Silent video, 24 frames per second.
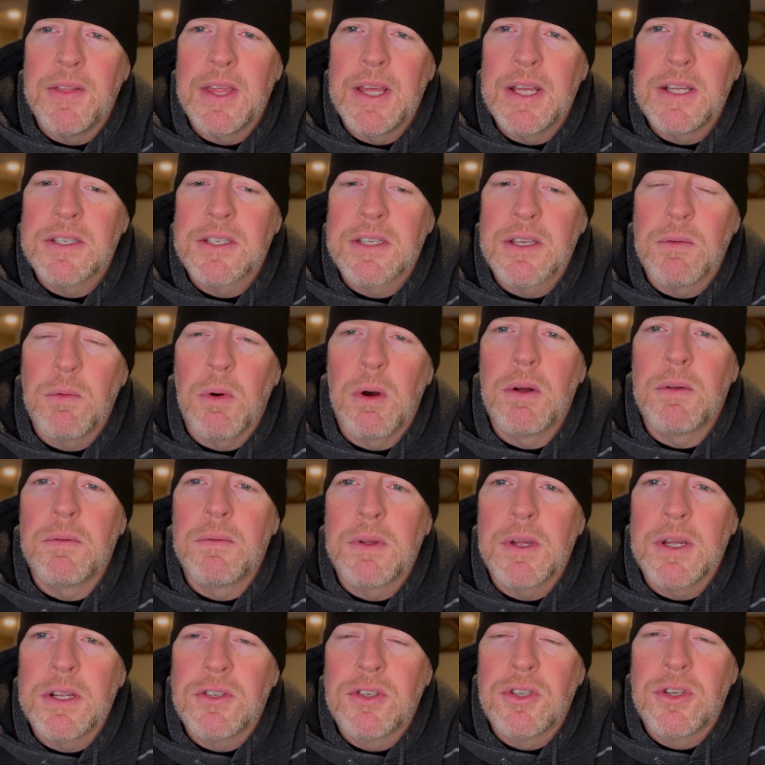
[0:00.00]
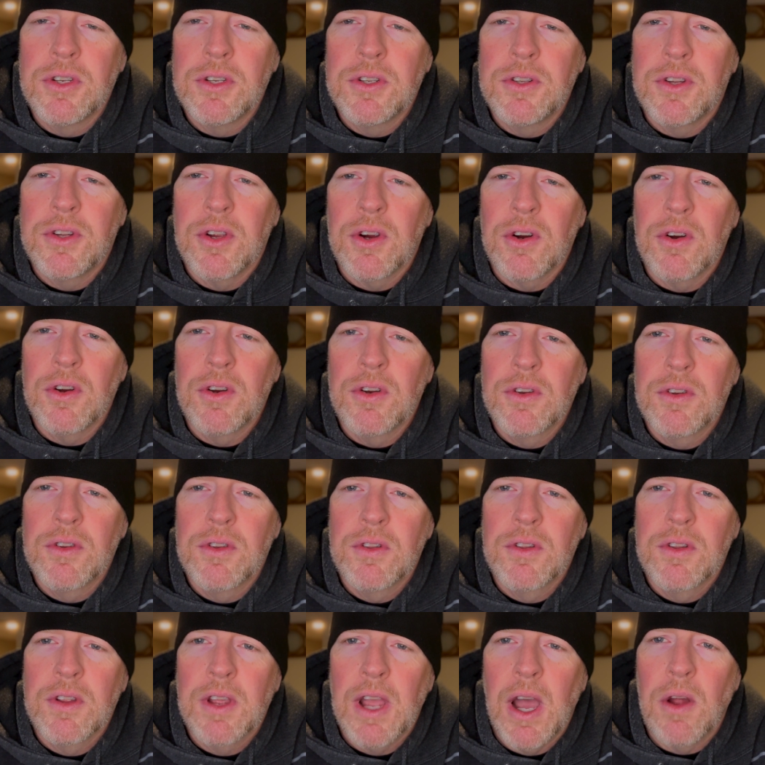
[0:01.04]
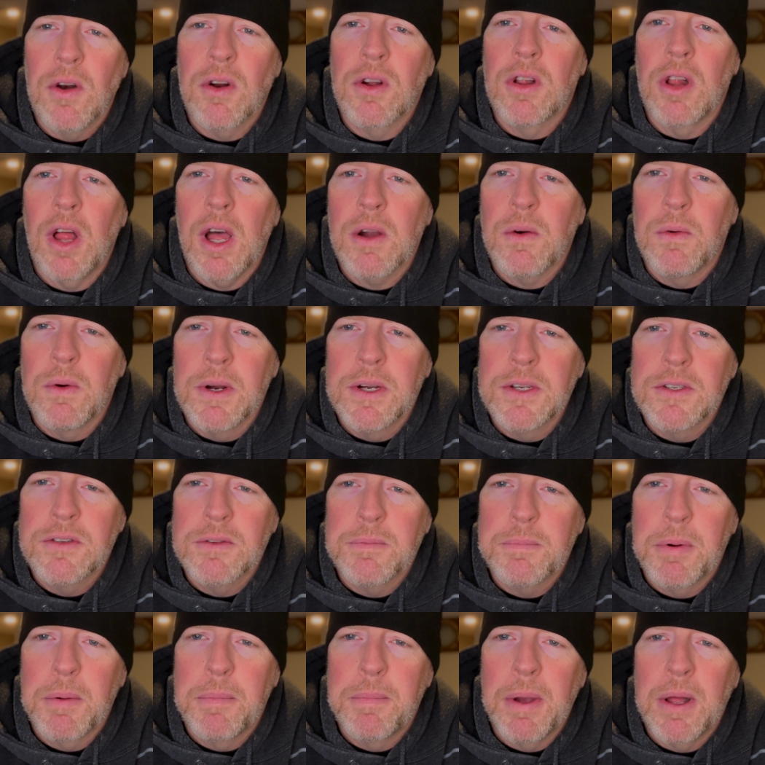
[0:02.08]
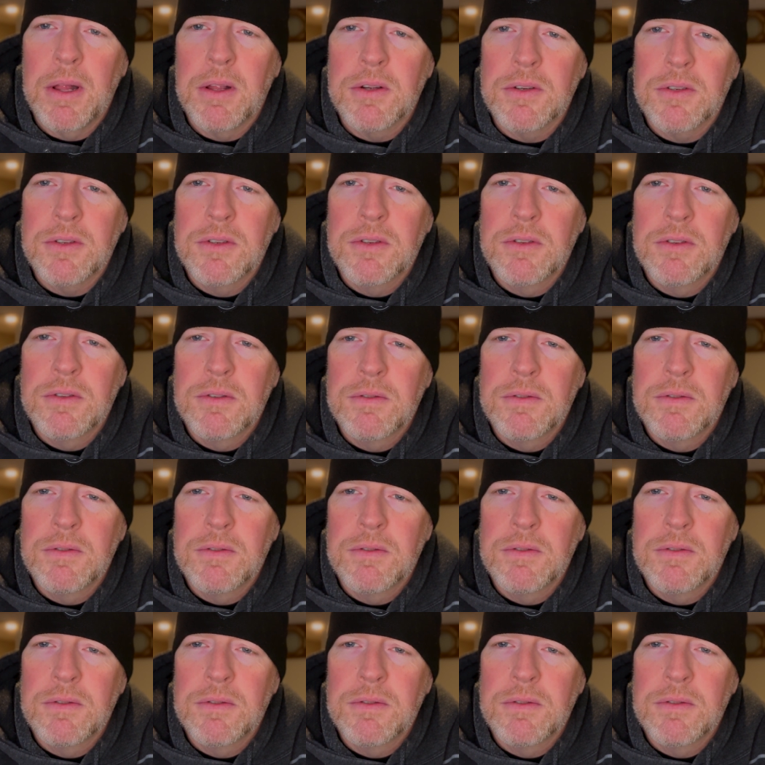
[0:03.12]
they said, well, it should turn counterclockwise, the propellers.